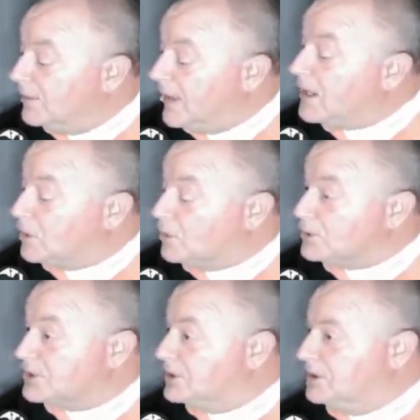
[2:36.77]
then of
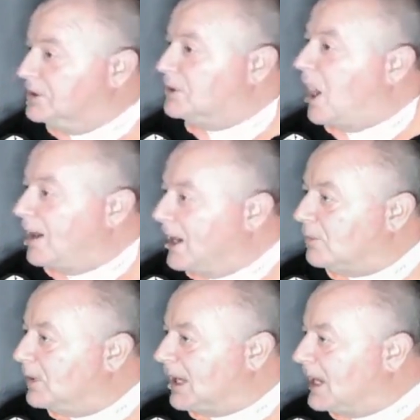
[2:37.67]
course you can't
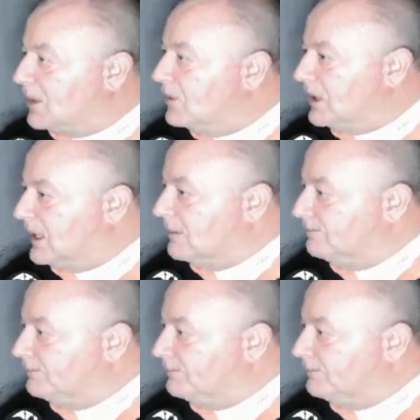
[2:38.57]
help but get good at it.